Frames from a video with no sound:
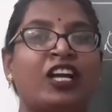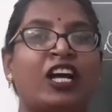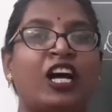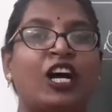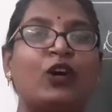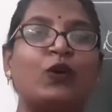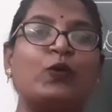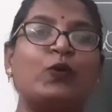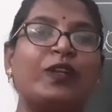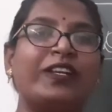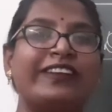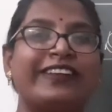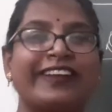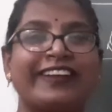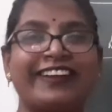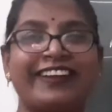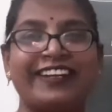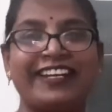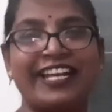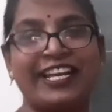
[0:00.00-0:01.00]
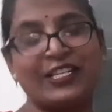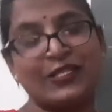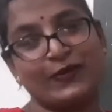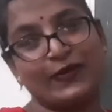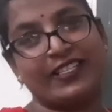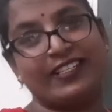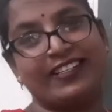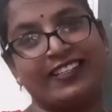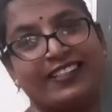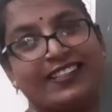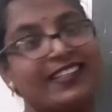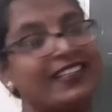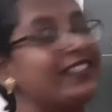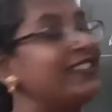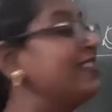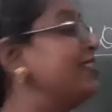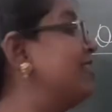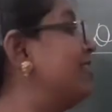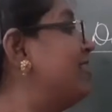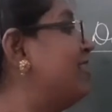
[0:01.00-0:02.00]
How we will recognize whether it
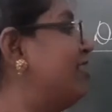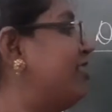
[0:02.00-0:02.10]
is